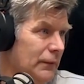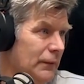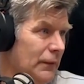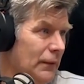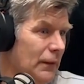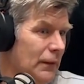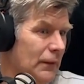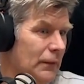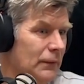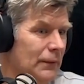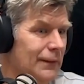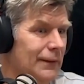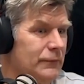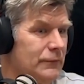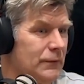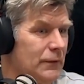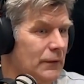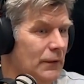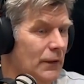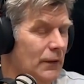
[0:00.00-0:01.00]
You know,
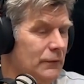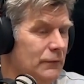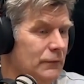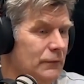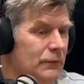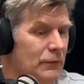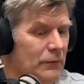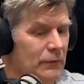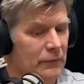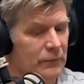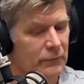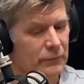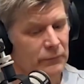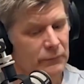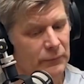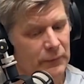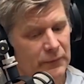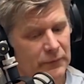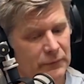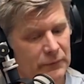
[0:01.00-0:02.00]
let's get 100 dogs
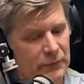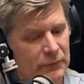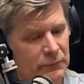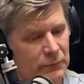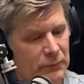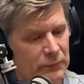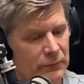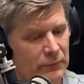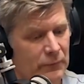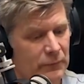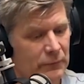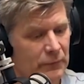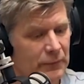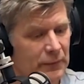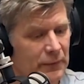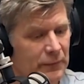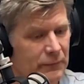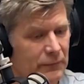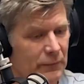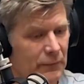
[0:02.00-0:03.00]
when they're 6 months old,
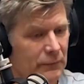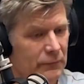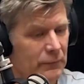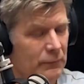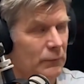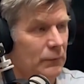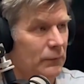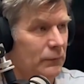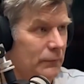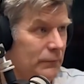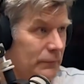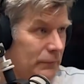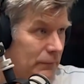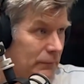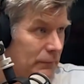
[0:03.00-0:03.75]
anaesthetise them and